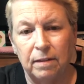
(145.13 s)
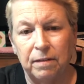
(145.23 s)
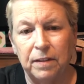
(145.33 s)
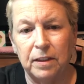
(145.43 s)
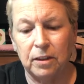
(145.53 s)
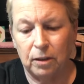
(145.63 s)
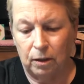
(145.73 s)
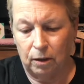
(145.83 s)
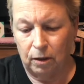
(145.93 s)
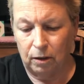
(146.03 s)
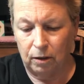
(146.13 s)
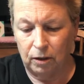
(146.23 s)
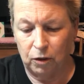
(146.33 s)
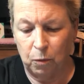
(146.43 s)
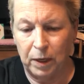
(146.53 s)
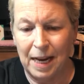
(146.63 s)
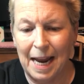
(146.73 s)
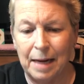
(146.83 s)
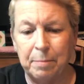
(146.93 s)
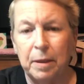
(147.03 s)
Fiskar
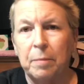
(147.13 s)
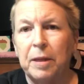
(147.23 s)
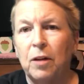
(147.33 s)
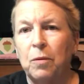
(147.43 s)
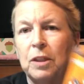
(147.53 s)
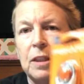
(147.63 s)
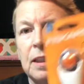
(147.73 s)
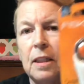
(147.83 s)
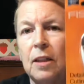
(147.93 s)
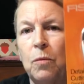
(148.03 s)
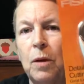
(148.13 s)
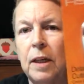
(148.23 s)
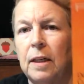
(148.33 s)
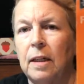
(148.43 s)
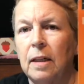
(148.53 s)
28mm, which is the little one,